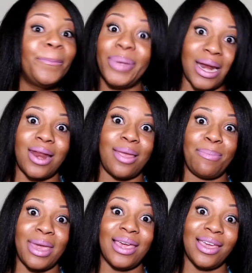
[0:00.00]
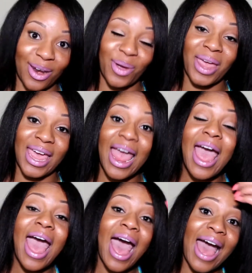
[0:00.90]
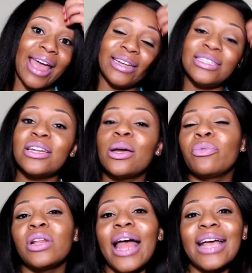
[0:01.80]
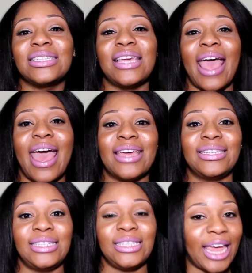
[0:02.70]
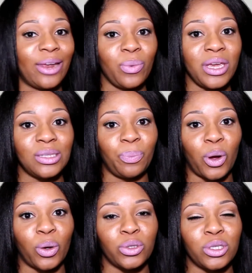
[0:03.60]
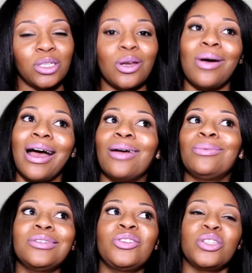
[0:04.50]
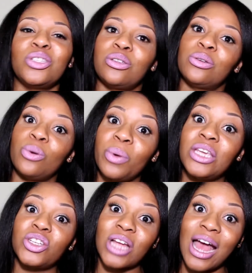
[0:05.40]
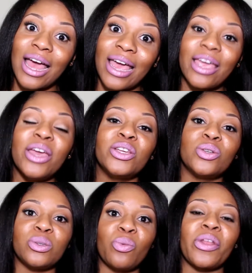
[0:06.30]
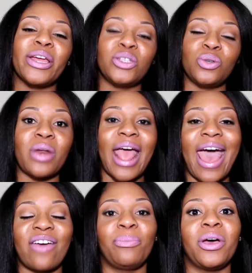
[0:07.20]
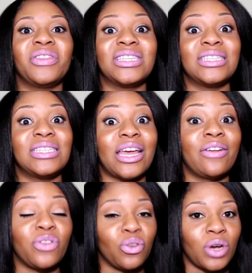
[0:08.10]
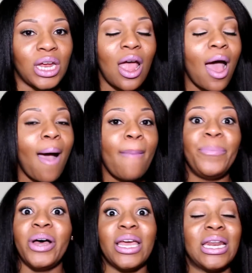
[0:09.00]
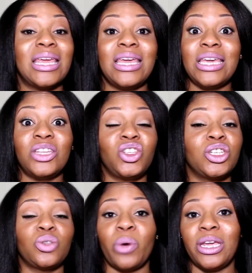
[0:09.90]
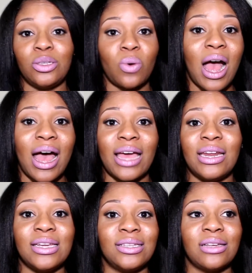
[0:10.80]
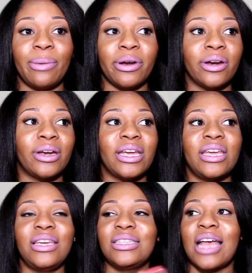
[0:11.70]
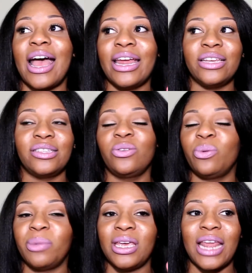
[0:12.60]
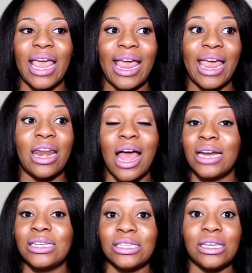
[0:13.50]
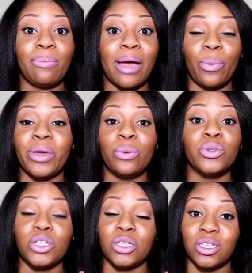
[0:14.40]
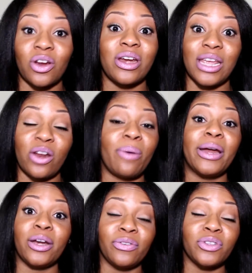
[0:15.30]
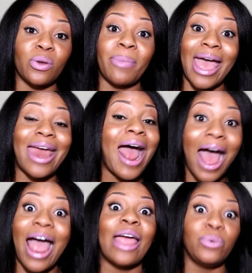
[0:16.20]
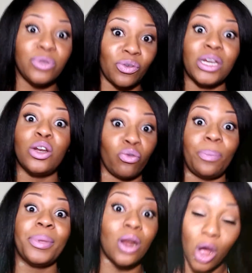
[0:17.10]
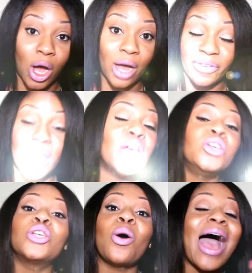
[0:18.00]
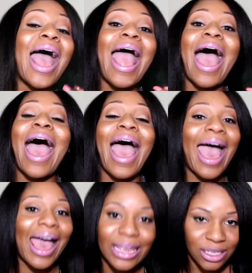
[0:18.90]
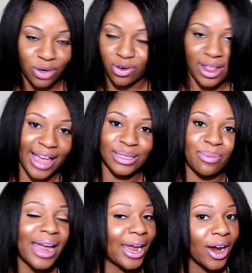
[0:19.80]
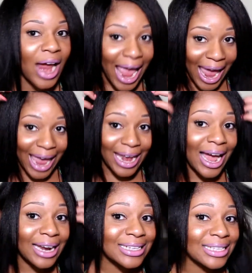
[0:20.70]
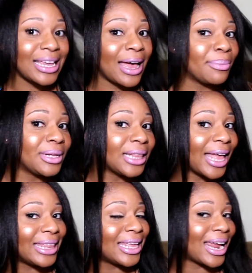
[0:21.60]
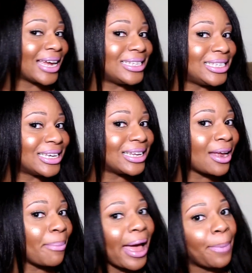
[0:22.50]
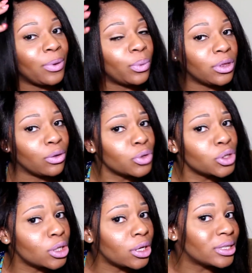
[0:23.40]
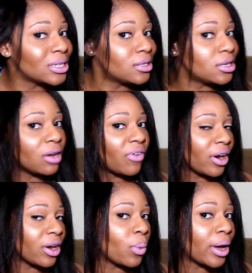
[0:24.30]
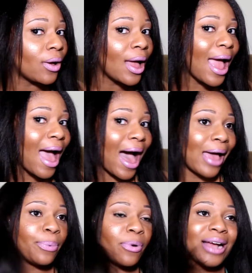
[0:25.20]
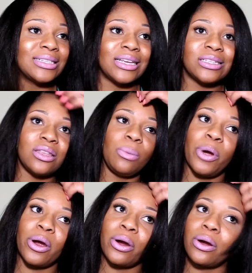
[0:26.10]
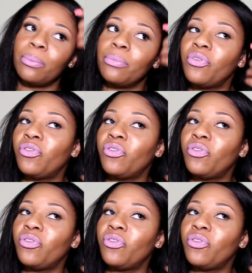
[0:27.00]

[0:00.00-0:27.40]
But I didn't make it, okay? I ended up relaxing at 10 weeks post, so I was just 2 weeks shy, so it was more like 2.5 months instead of 3. But it's just way too hot. It's summer, it's hot, it's humid, and honestly my wig was just starting to get on my nerves so bad I was ready to rip it off. So I had to relax my hair, and honestly I'm glad that I did. I'm happy with the result. It took very well. I processed the perm